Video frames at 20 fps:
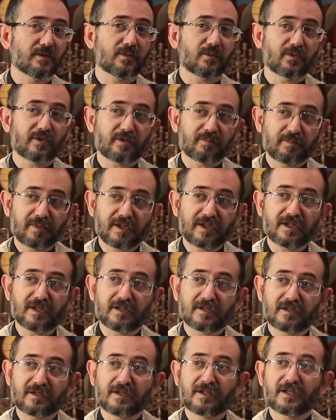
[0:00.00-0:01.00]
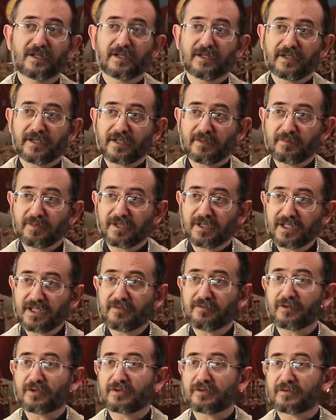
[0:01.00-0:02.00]
with being a
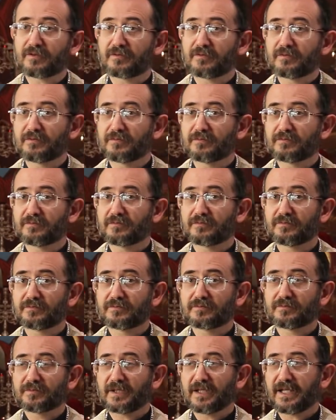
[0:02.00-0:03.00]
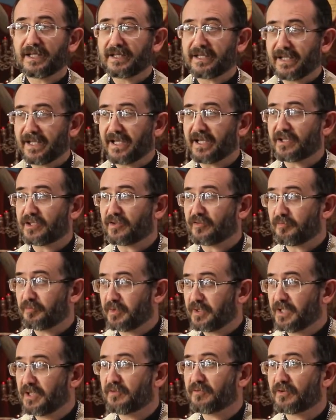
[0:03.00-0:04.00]
believer, an active
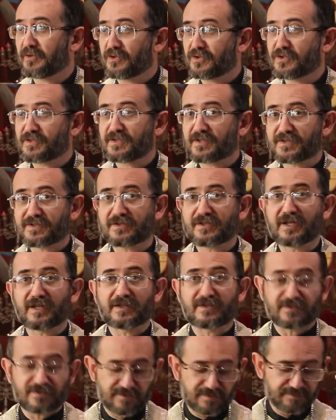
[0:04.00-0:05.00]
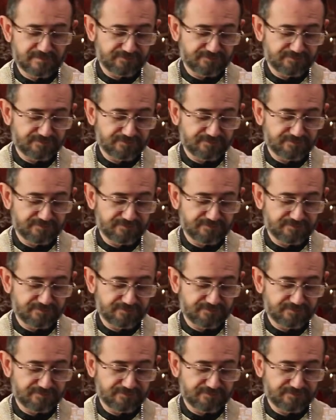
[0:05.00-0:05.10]
believer in Jesus Christ.